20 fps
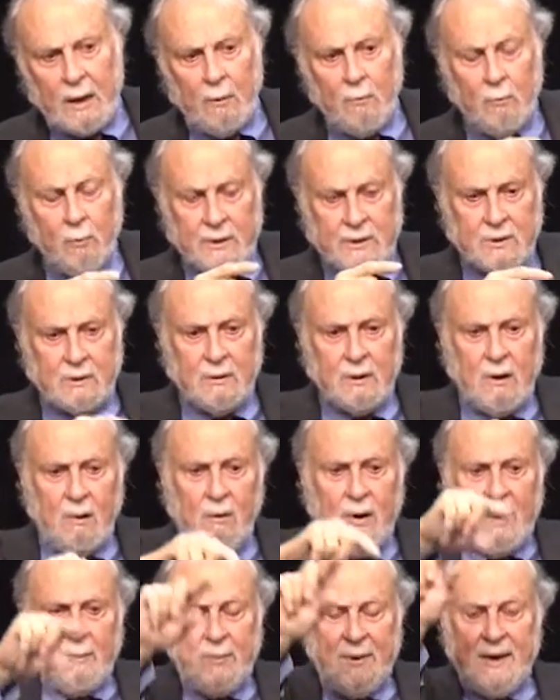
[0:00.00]
which go
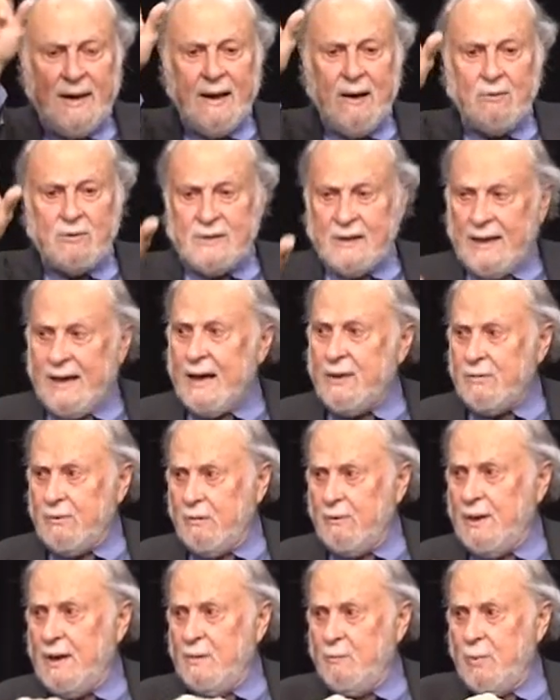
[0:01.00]
up and down
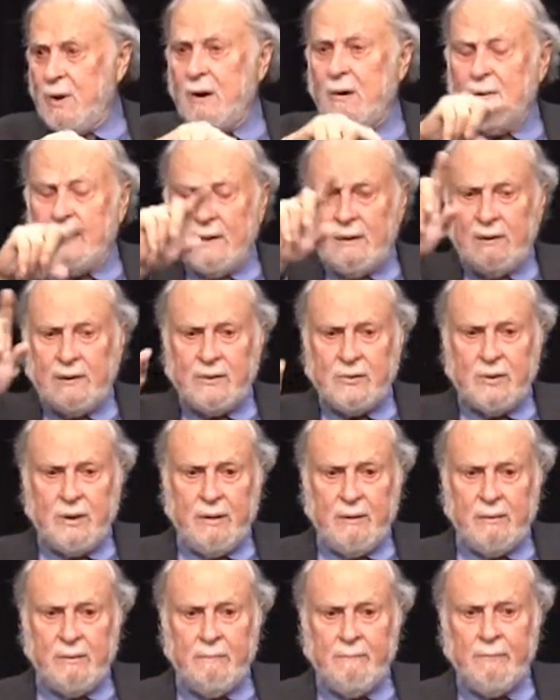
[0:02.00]
together, they parallel each
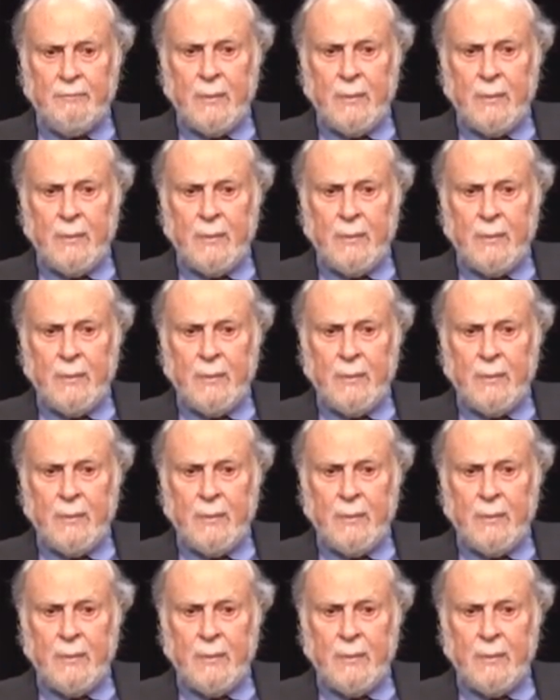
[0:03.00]
other,